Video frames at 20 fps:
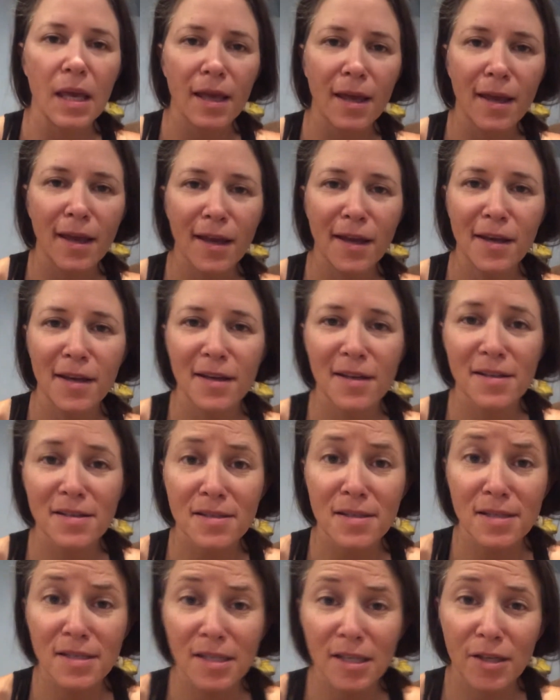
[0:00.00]
It is
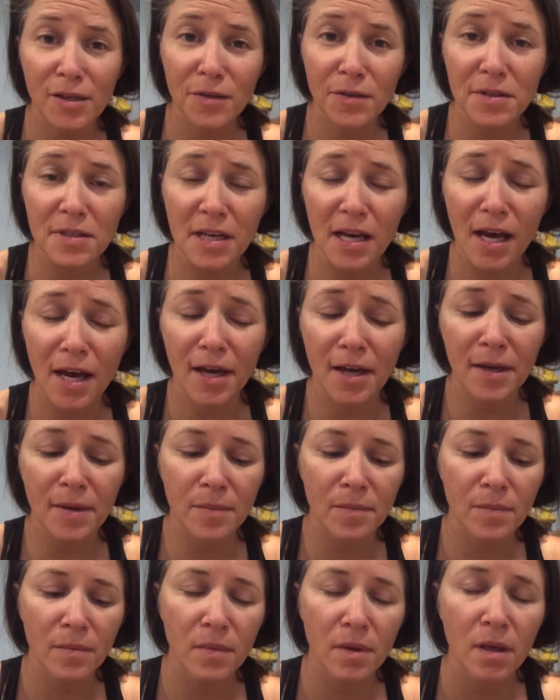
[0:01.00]
dinner time.
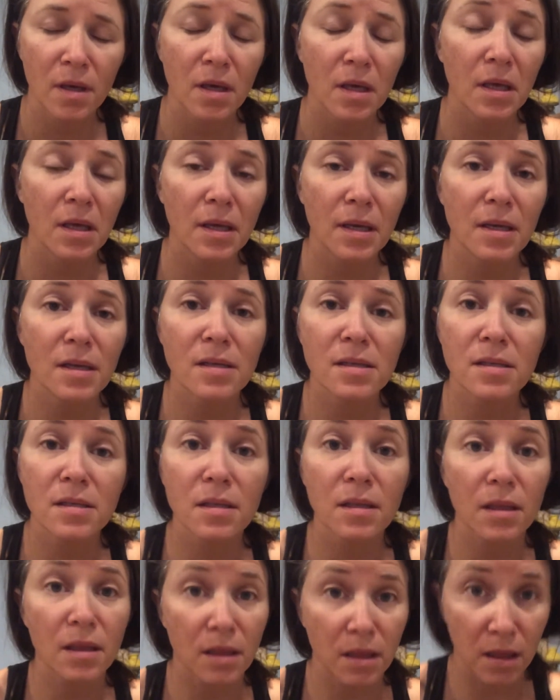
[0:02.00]
It is
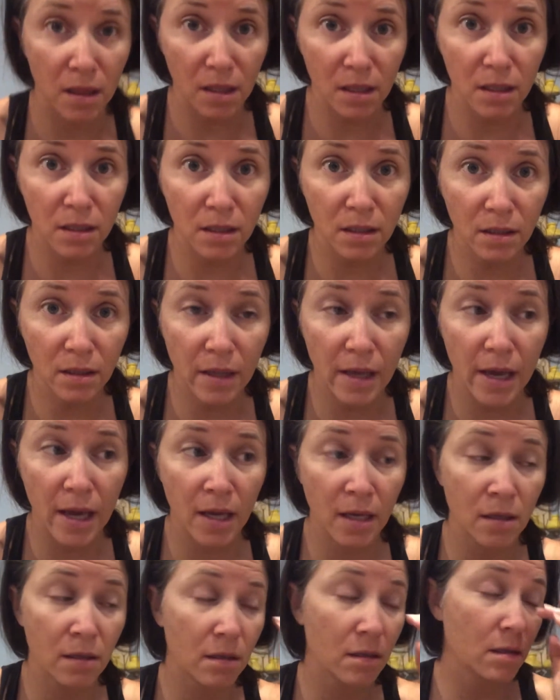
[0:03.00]
a little
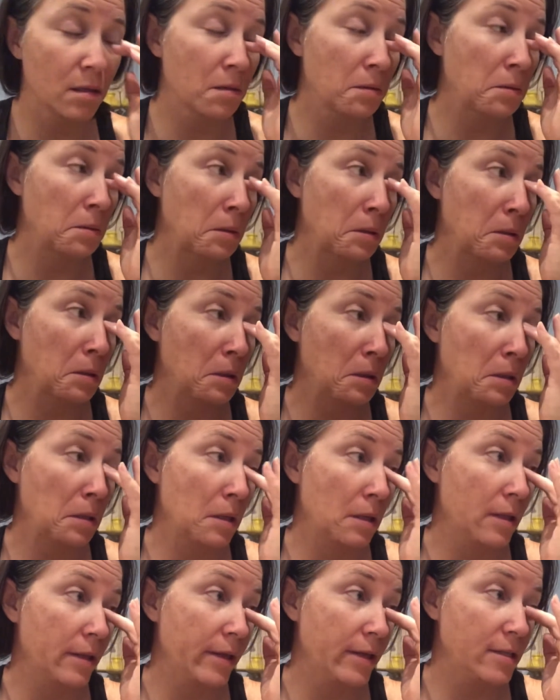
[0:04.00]
late. I
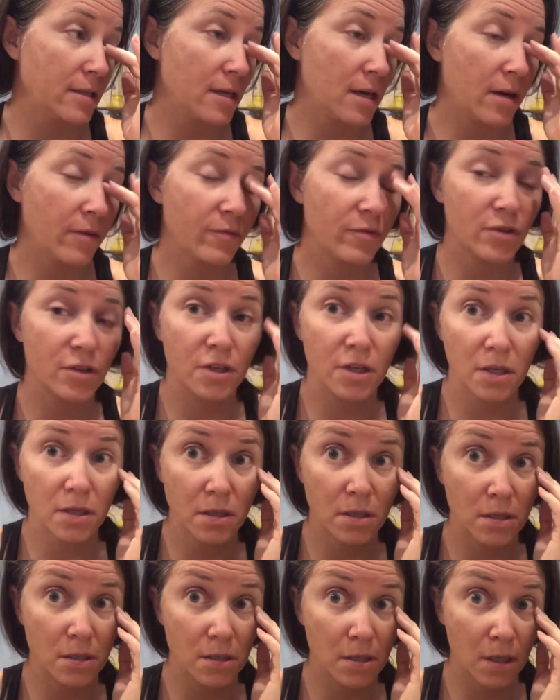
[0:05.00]
laid down for just
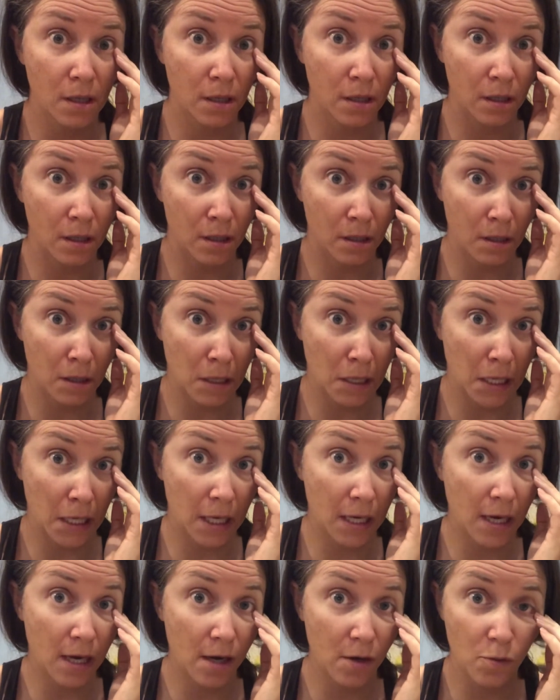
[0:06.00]
a second and it
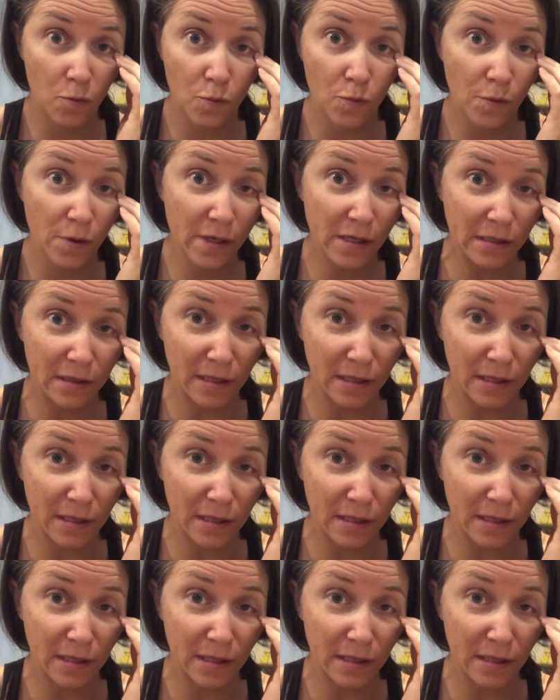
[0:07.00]
got real